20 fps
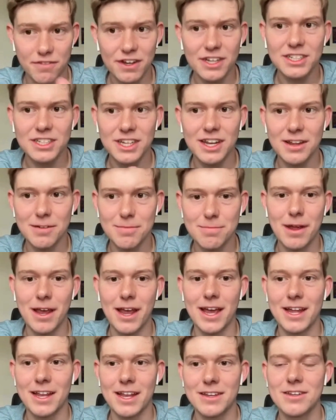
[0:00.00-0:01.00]
Revisited
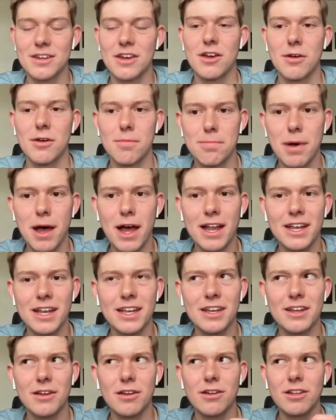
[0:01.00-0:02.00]
band, but
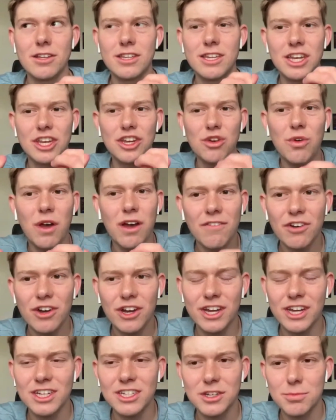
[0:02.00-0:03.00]
did you ever
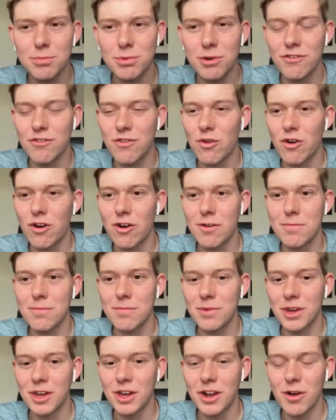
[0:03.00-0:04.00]
get to
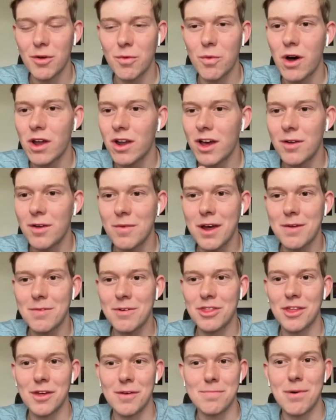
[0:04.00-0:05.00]
perform, one on one
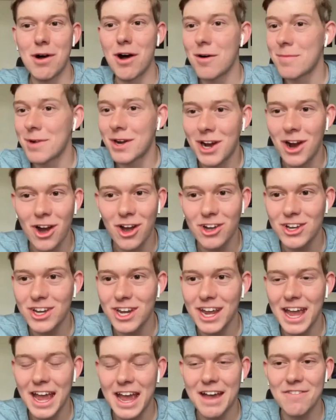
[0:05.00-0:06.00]
with Paul
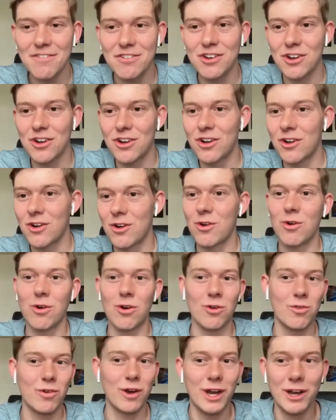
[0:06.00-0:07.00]
McCartney after,
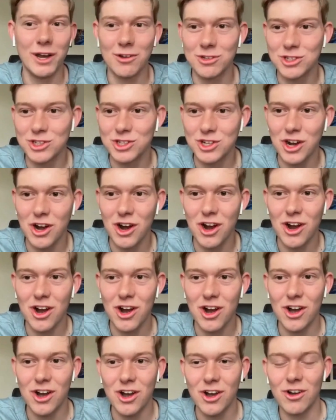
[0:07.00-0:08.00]
or Ringo
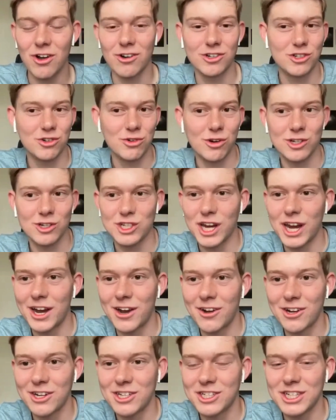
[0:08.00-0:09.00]
Starr, or George
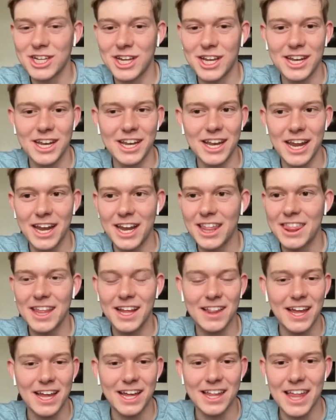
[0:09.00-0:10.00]
Harrison,
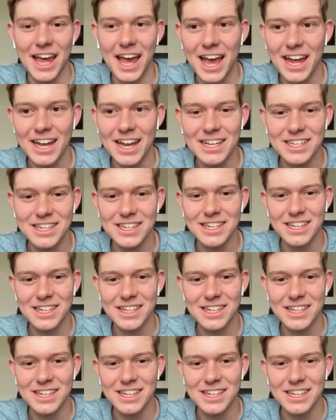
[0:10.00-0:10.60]
anything like that